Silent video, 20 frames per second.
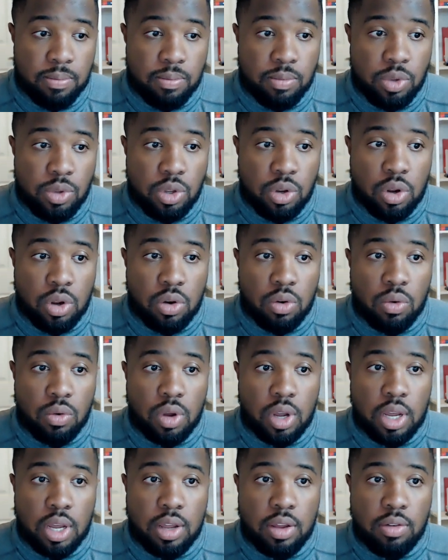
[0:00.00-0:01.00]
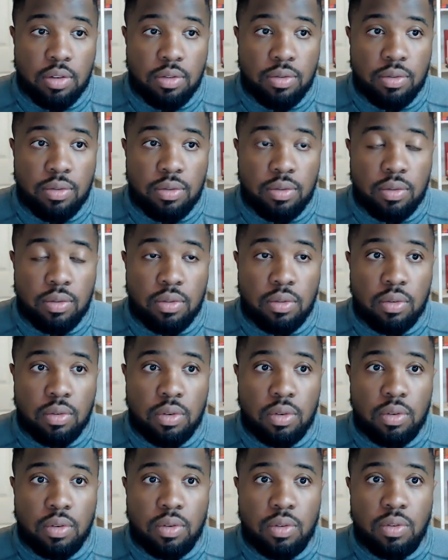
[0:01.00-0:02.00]
you know, of
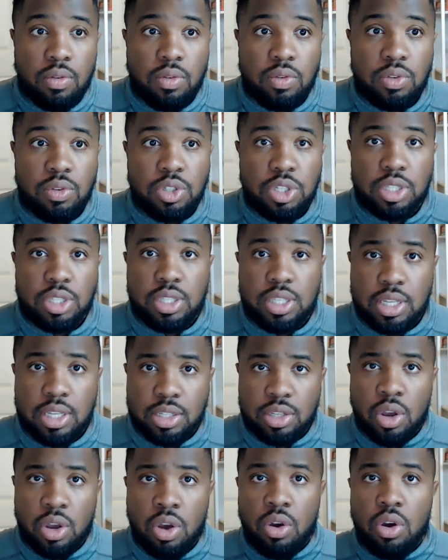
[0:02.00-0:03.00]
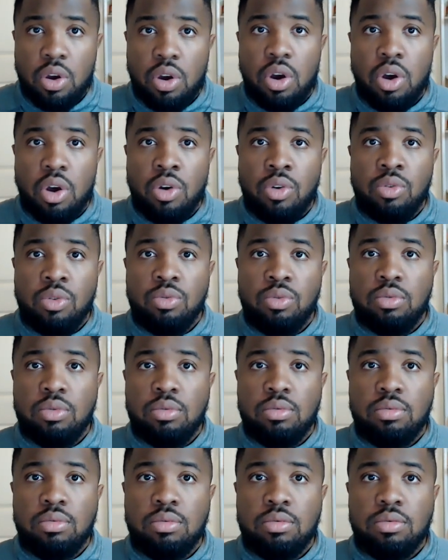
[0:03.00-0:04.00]
just his
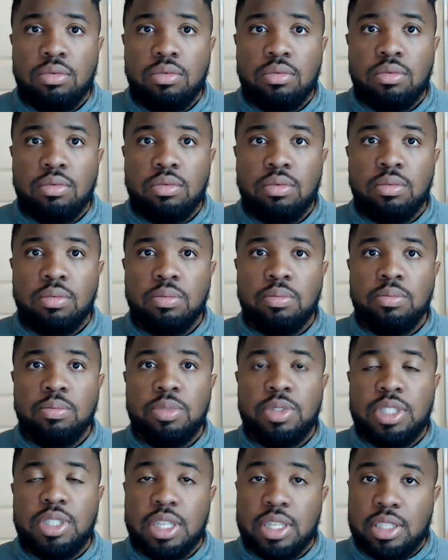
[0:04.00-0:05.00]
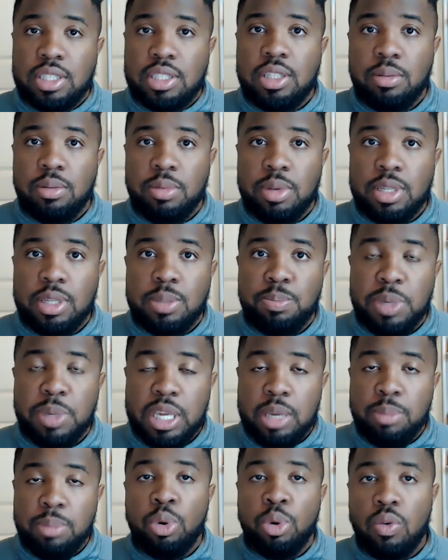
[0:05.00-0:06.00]
own system, his
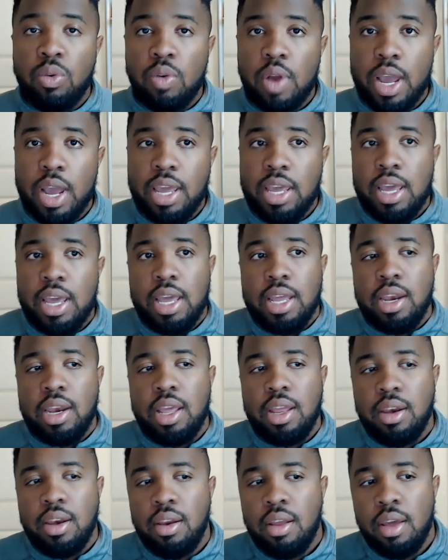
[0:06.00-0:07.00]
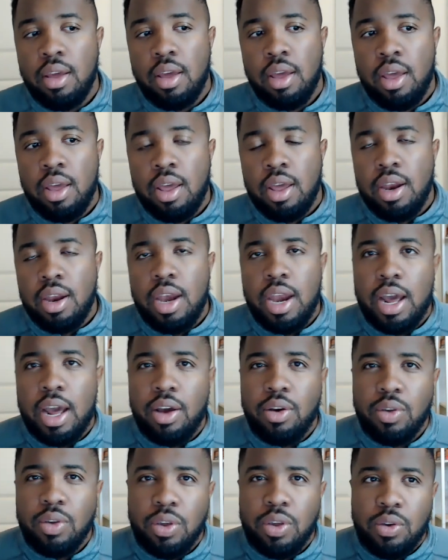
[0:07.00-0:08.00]
people, right? And
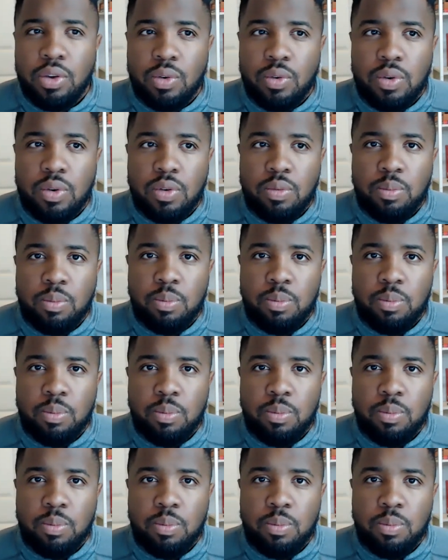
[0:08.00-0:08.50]
now you